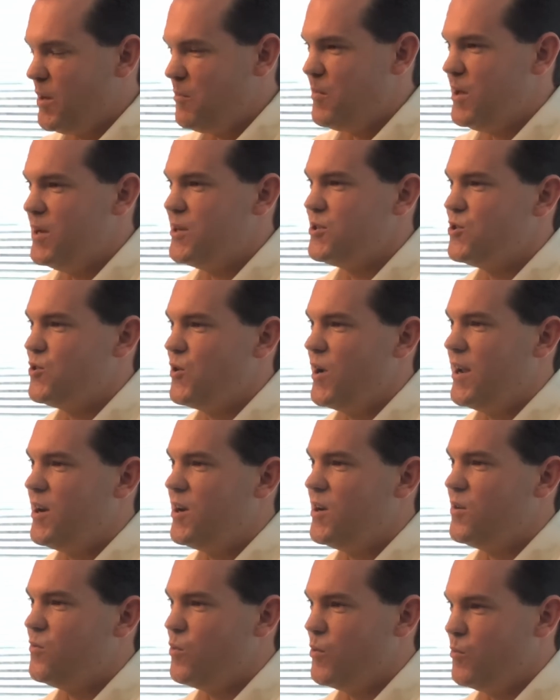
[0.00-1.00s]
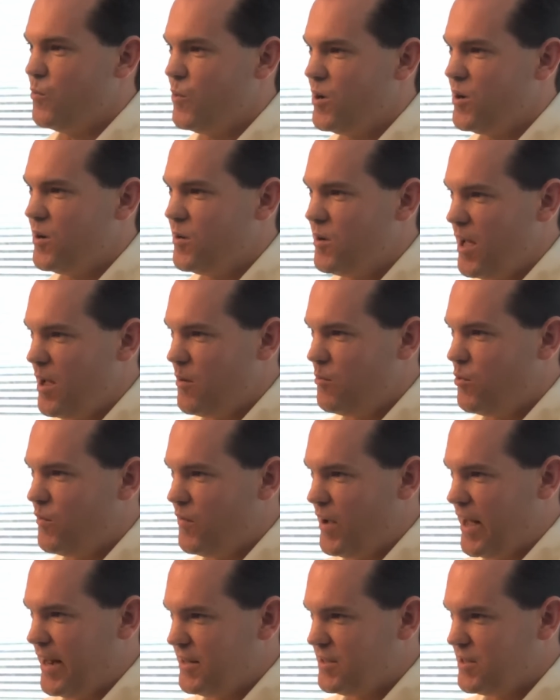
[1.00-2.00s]
administrator when we're
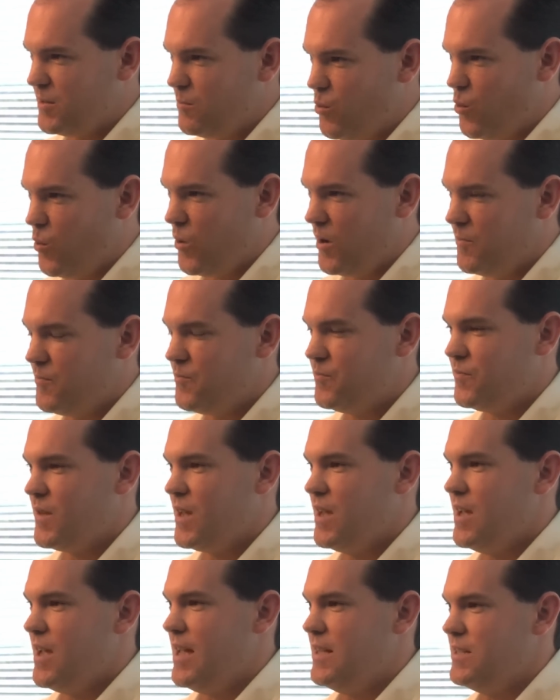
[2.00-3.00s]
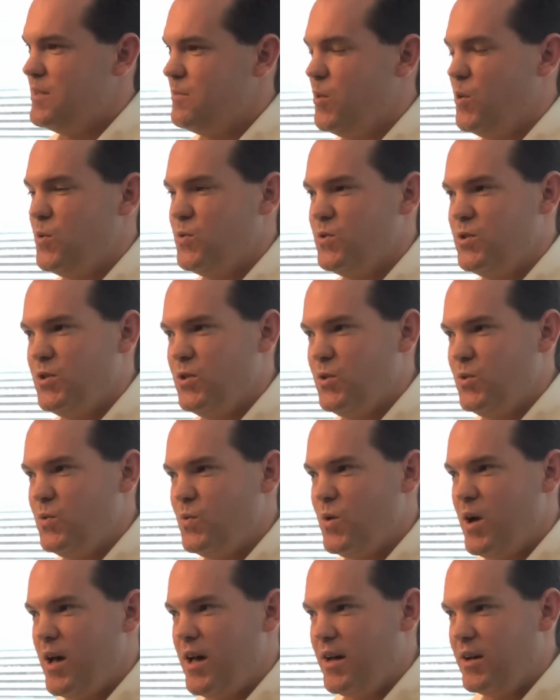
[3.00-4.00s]
providing support, as opposed
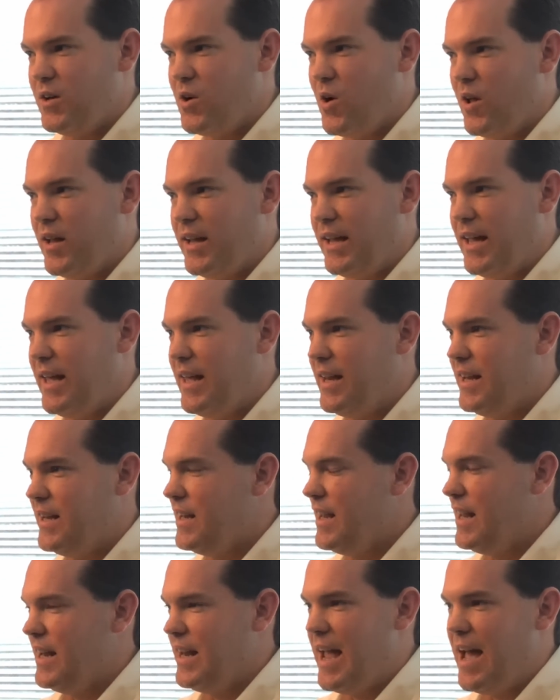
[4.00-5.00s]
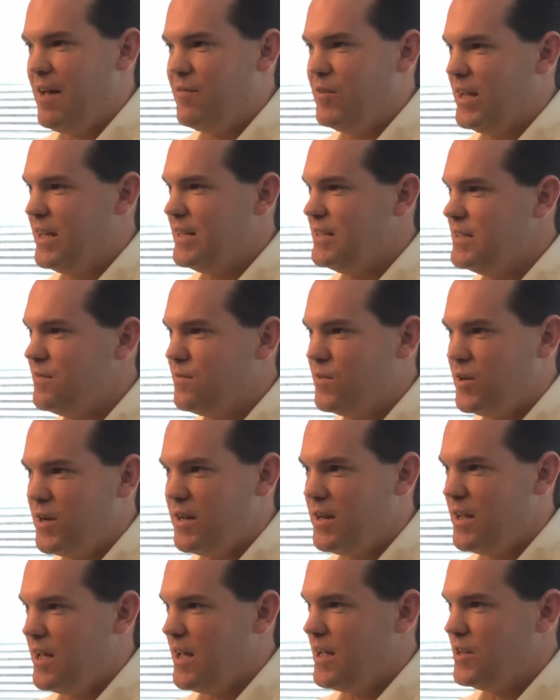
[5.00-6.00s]
to calling in and having a
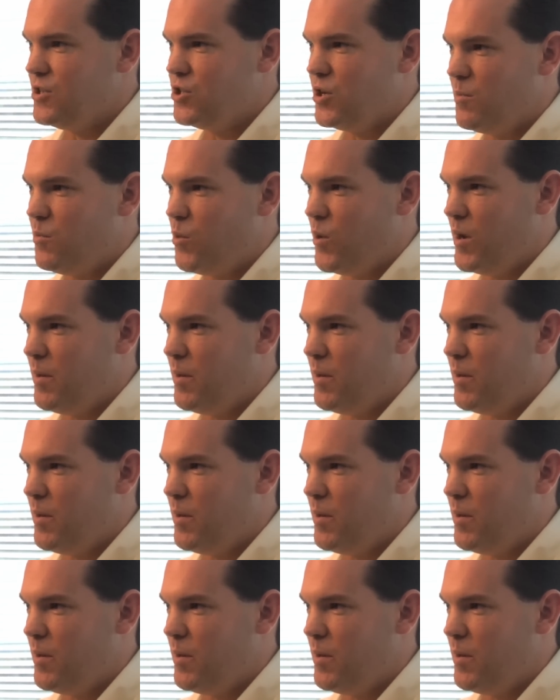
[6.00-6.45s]
different SharePoint